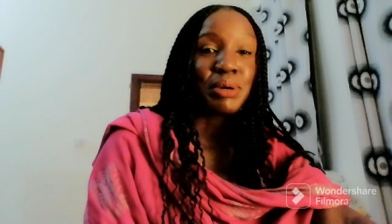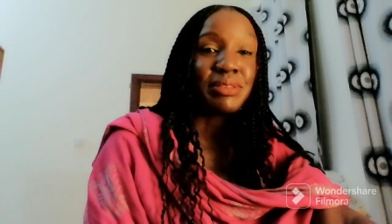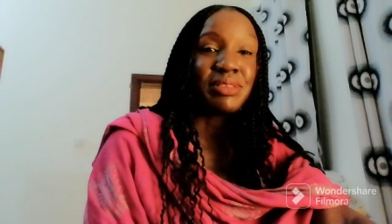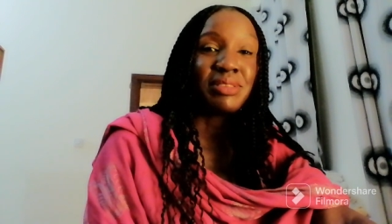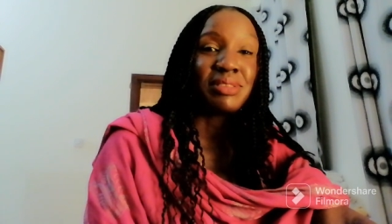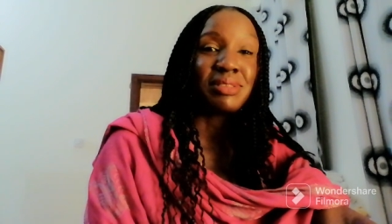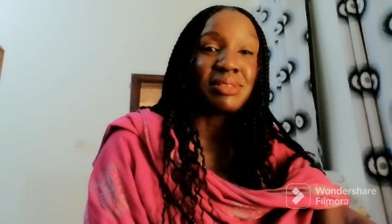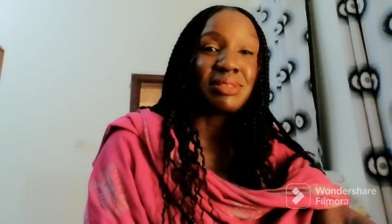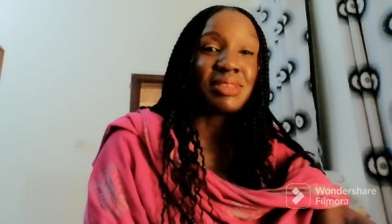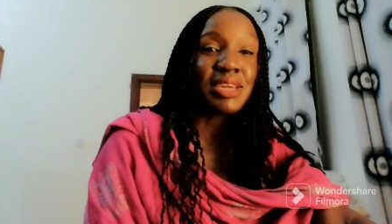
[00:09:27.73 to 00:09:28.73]
but
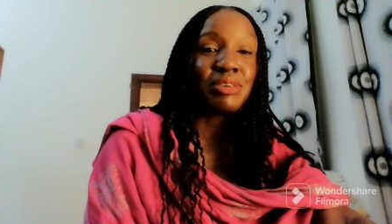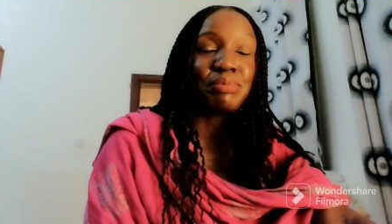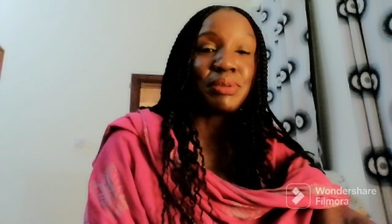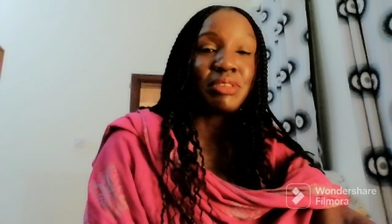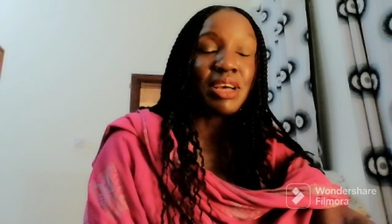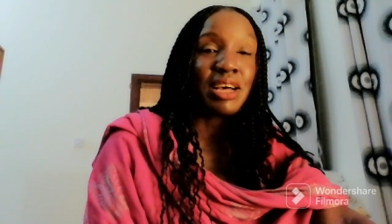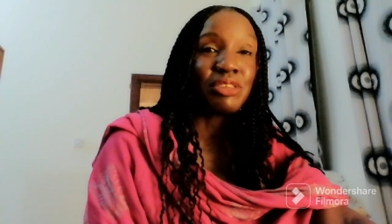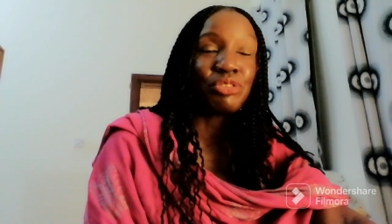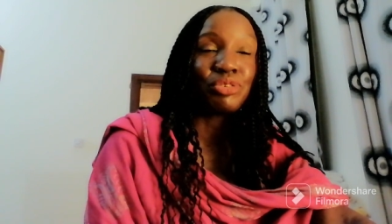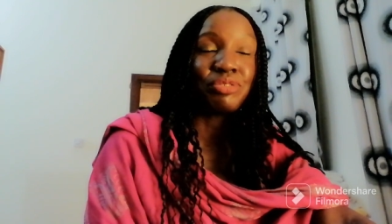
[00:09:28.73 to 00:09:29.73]
therapist
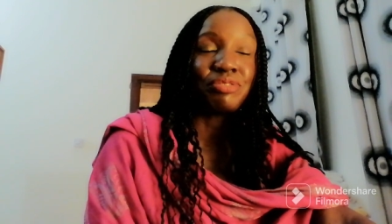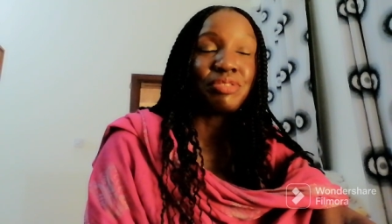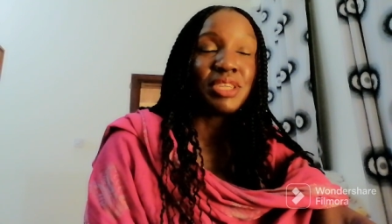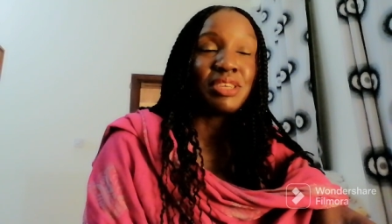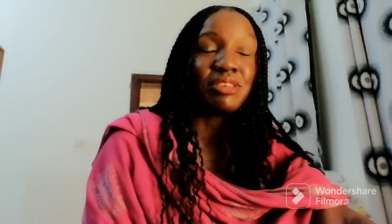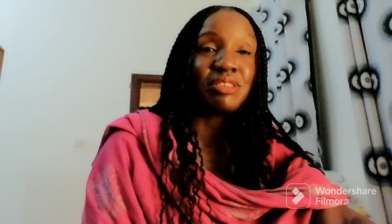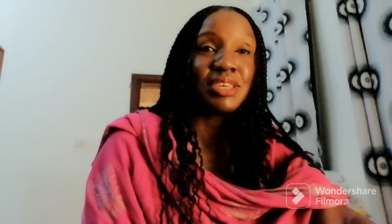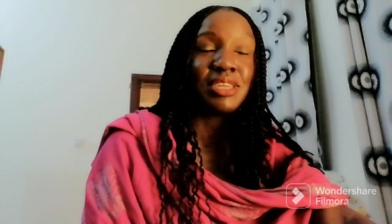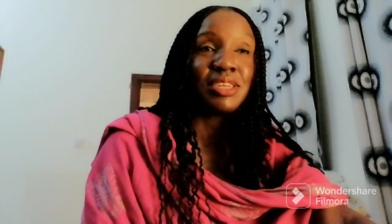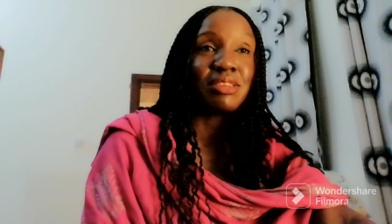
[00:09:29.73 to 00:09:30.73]
has to finish
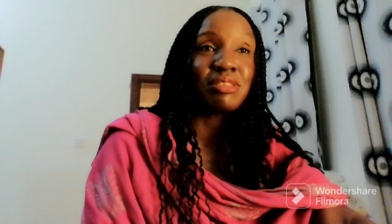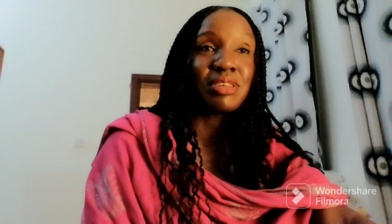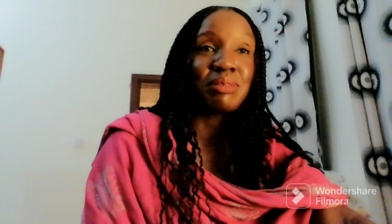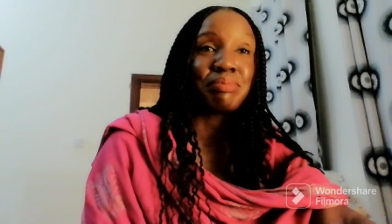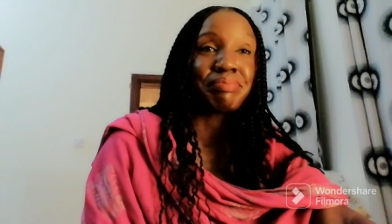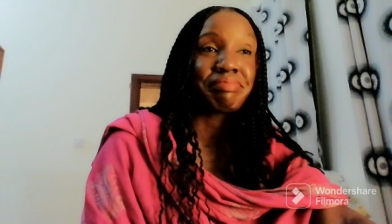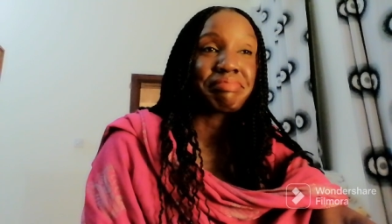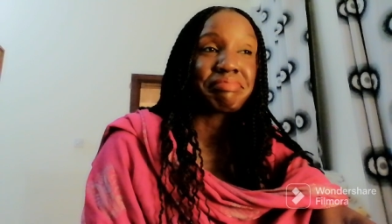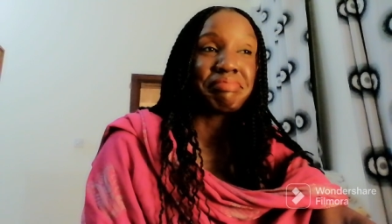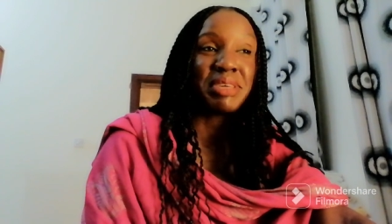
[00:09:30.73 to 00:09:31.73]
sending some
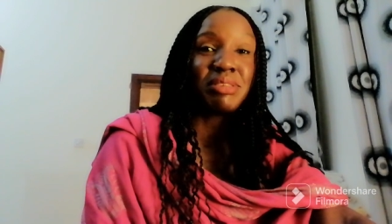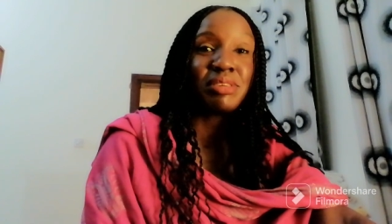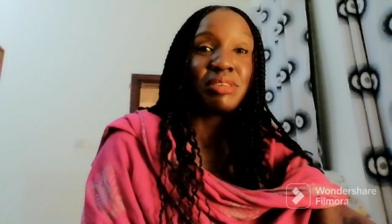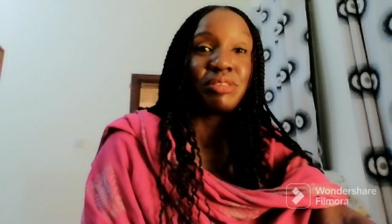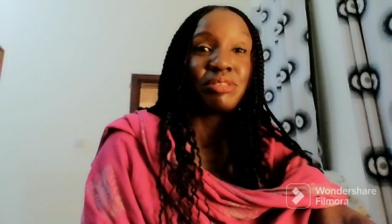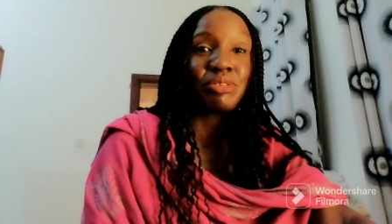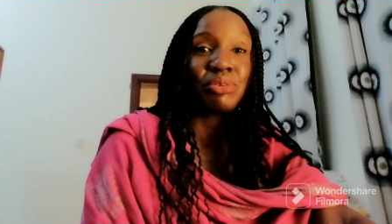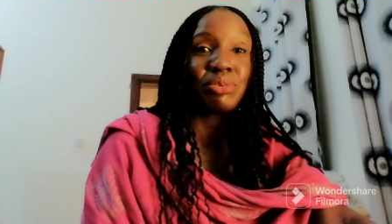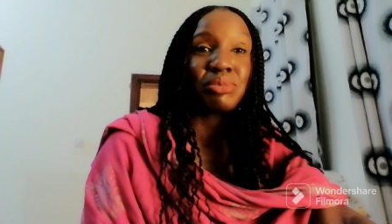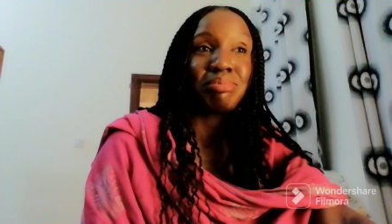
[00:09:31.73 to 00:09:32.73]
messages
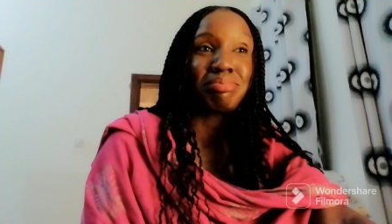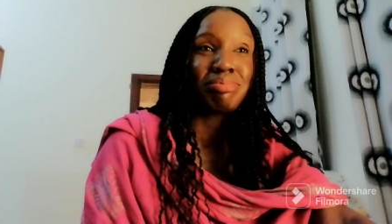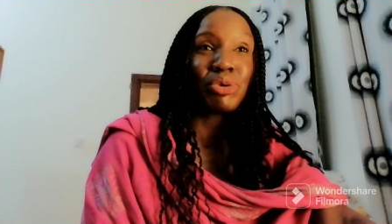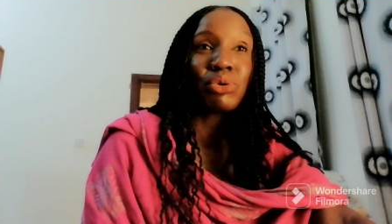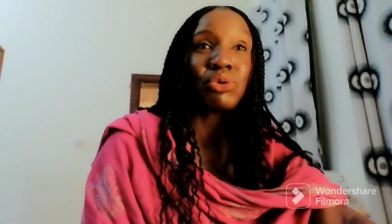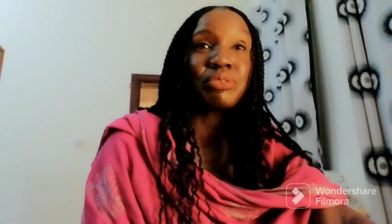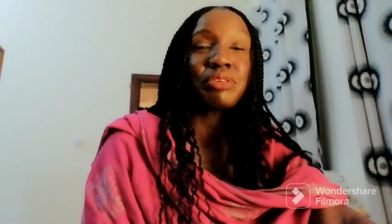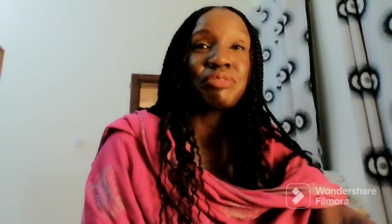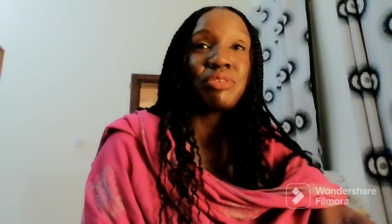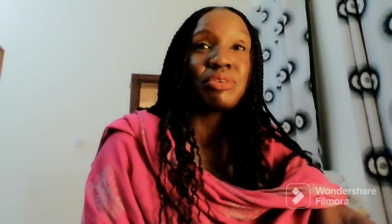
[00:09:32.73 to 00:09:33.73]
or talk on
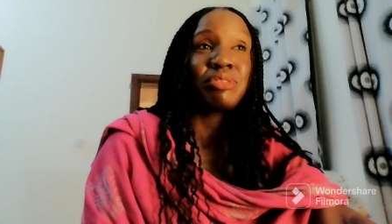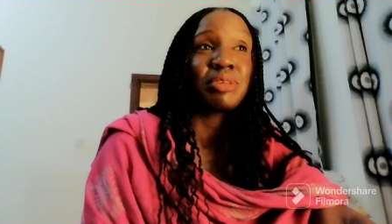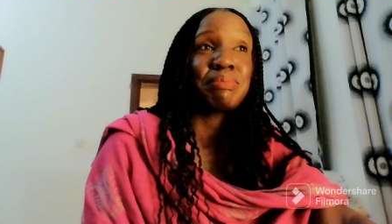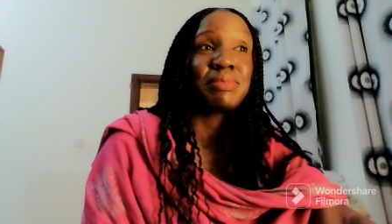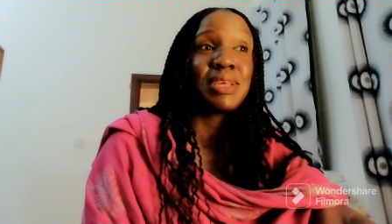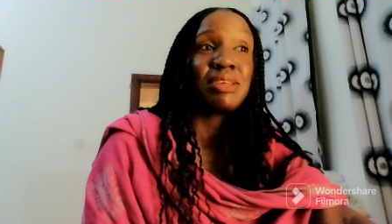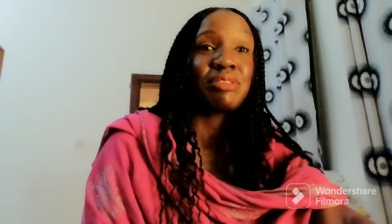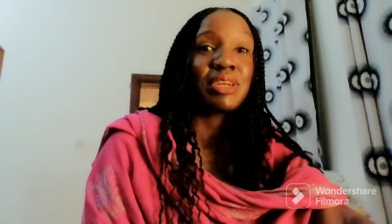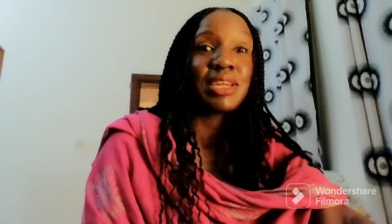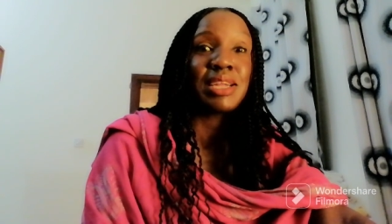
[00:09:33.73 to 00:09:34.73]
the phone, some
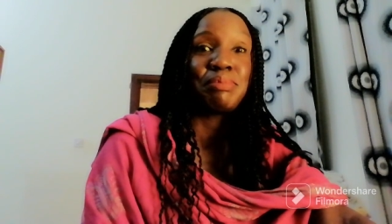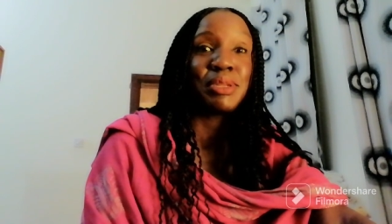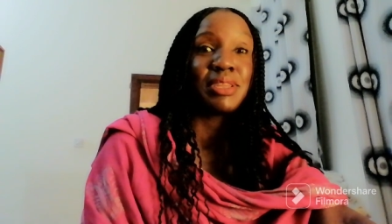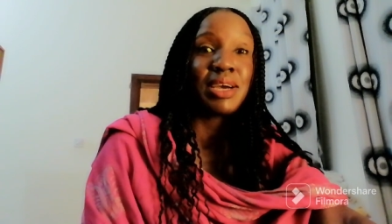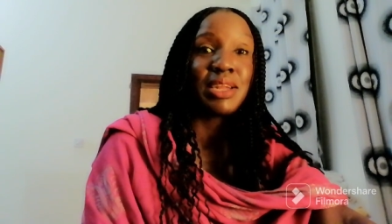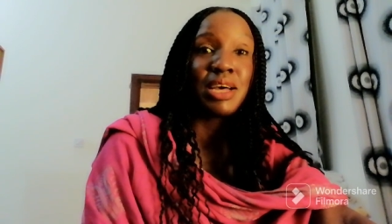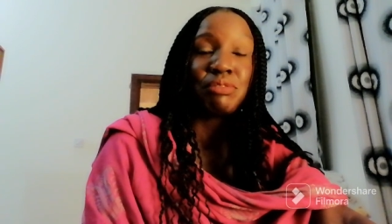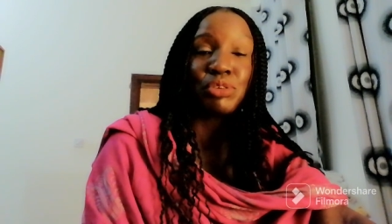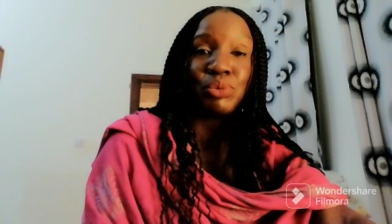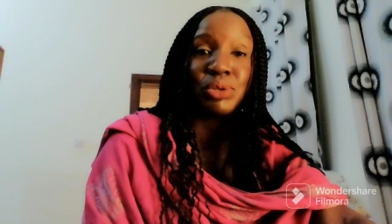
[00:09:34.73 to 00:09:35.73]
things that can be done
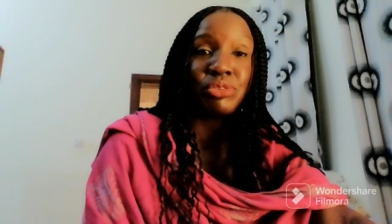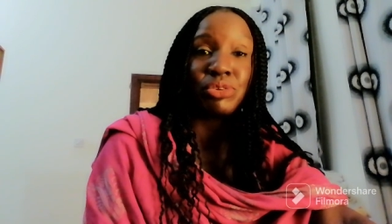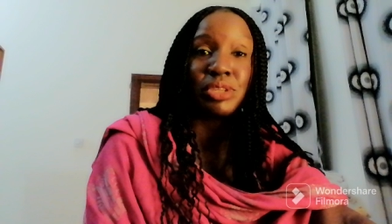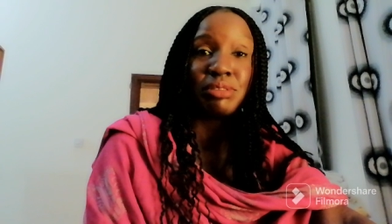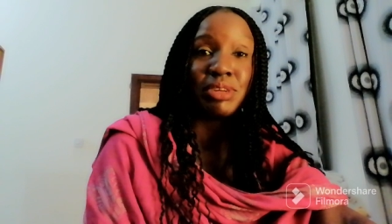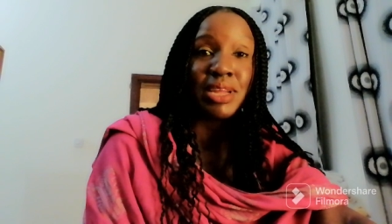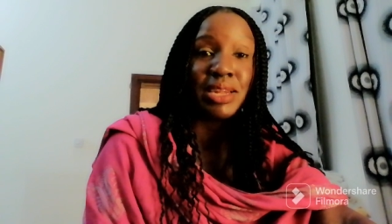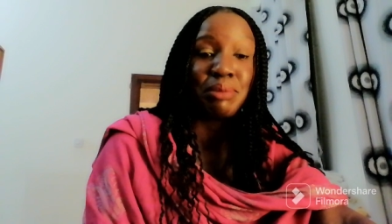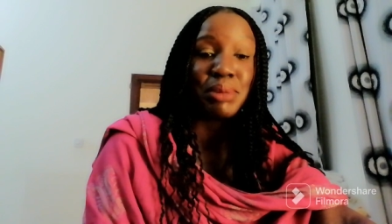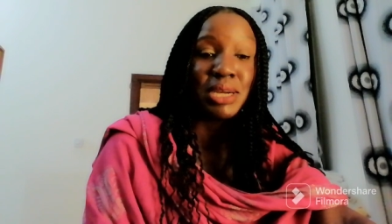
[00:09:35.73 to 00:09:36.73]
afterwards, not even
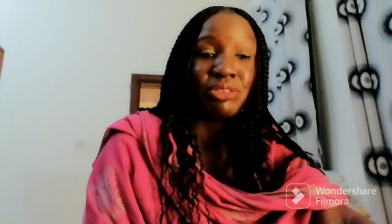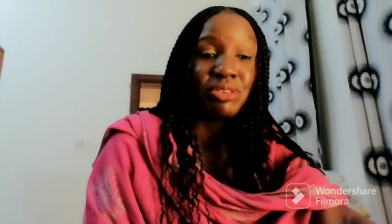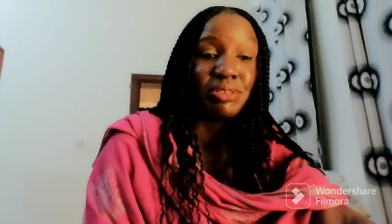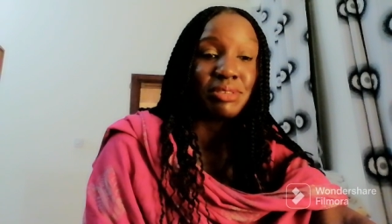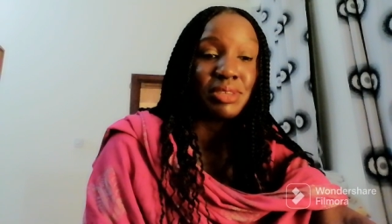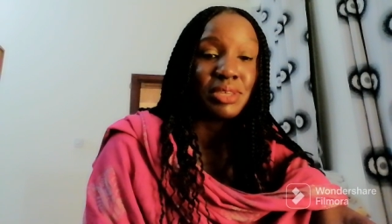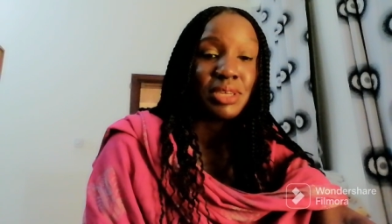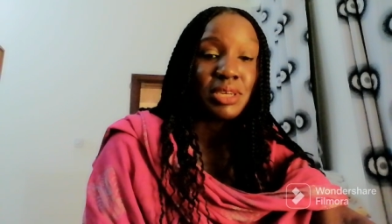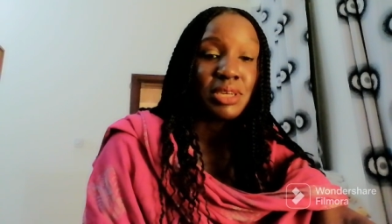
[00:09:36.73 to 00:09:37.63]
an emergency.